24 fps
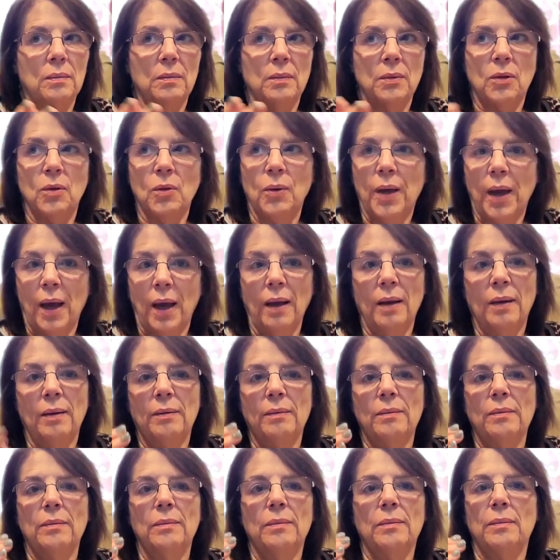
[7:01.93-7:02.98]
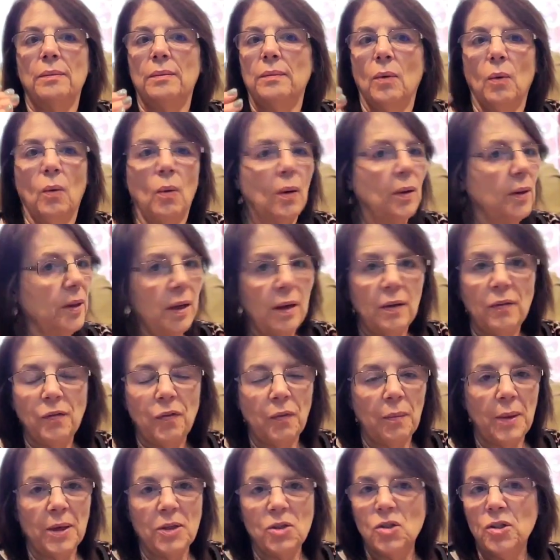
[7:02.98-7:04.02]
you get all the
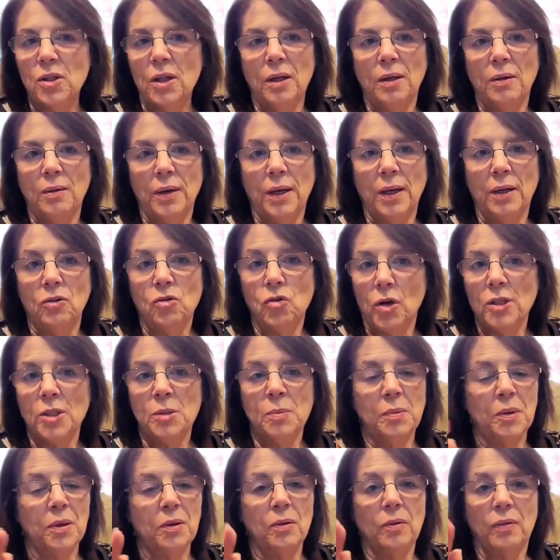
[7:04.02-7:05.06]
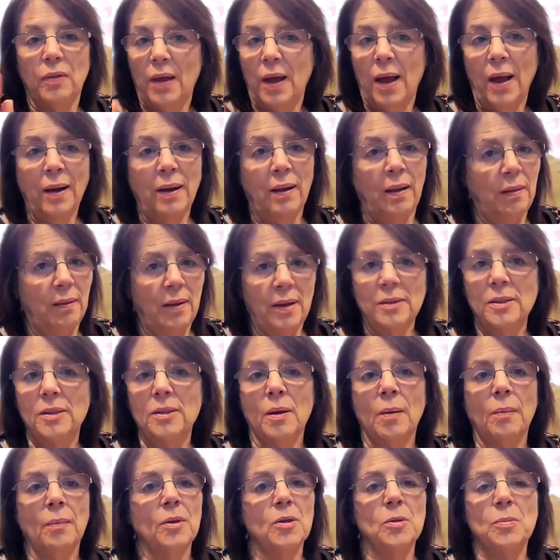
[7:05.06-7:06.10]
information that you need. Trust me, you're that and then
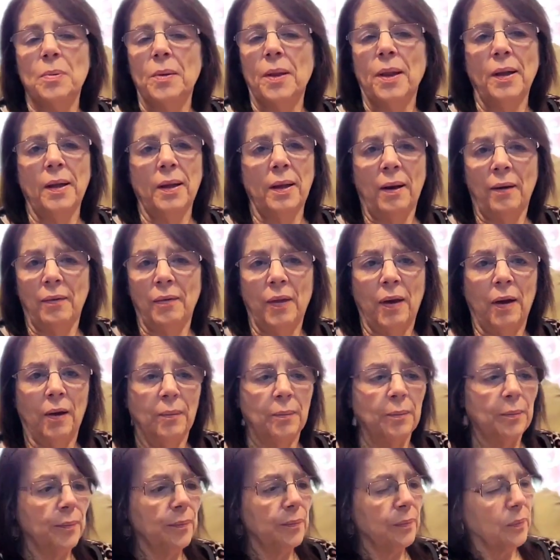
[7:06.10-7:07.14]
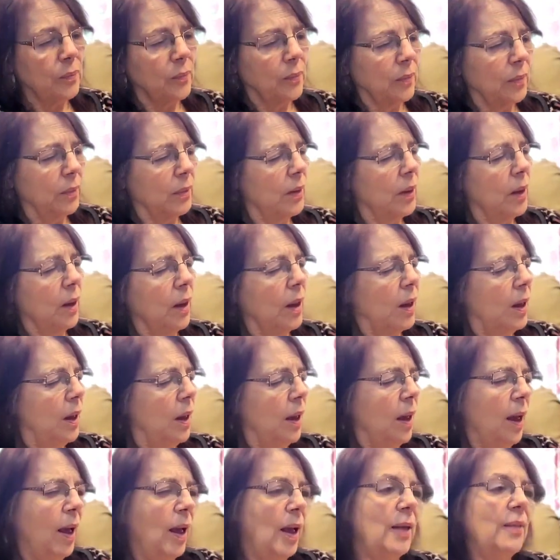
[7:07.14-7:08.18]
some. There's plenty out there.
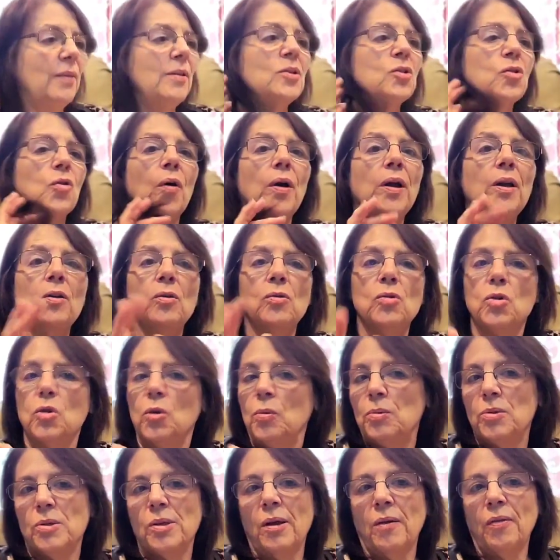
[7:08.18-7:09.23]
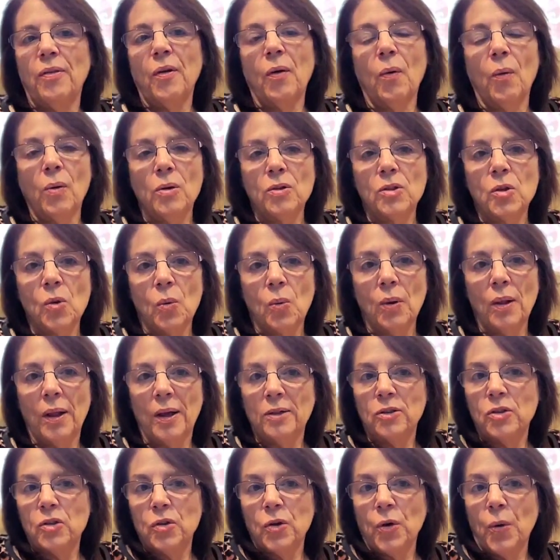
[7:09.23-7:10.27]
And these great YouTubers out there also will
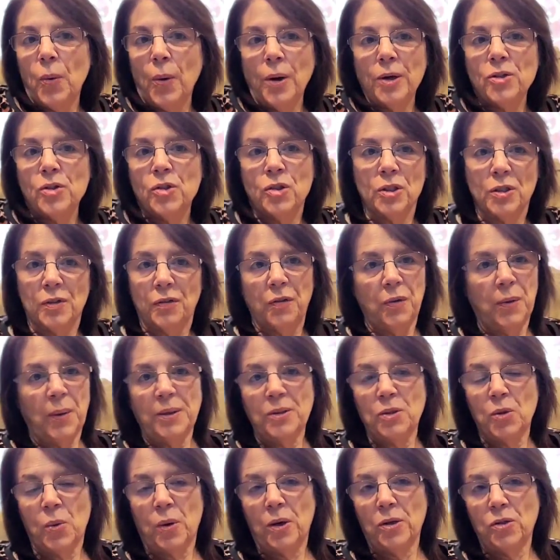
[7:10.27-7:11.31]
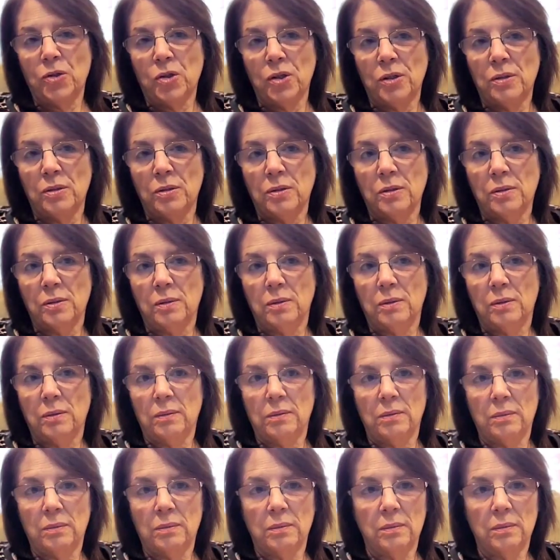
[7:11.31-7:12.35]
answer your questions if you ask questions.
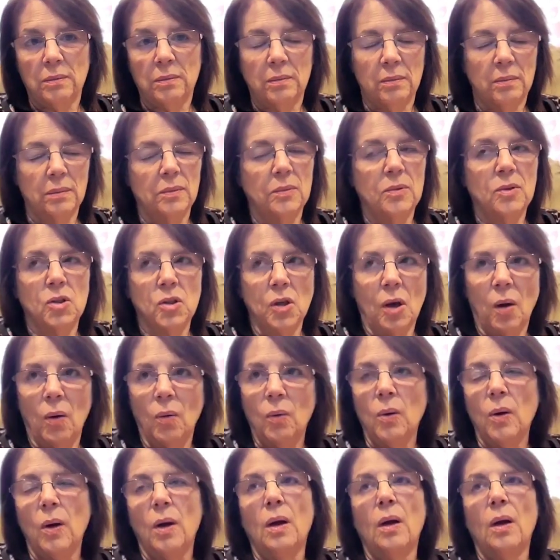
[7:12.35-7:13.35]
So